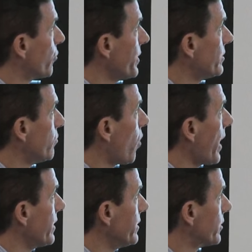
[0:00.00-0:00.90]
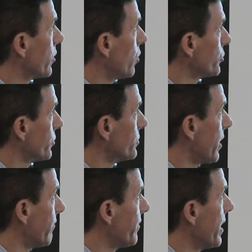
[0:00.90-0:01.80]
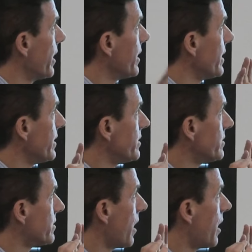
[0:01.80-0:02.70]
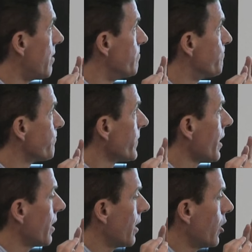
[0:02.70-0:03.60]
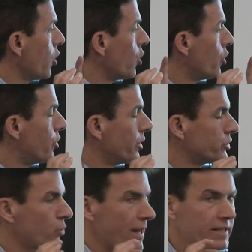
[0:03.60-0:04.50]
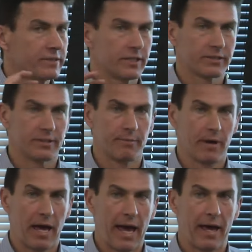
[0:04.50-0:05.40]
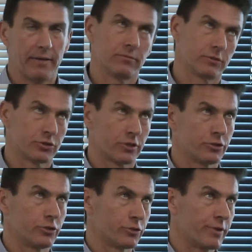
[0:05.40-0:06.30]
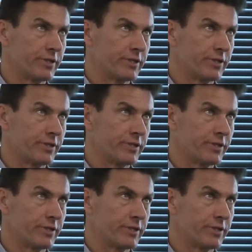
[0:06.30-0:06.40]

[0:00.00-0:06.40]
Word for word: the reason why you need the culture stuff is um, the sweating system, ha and there's a, there's a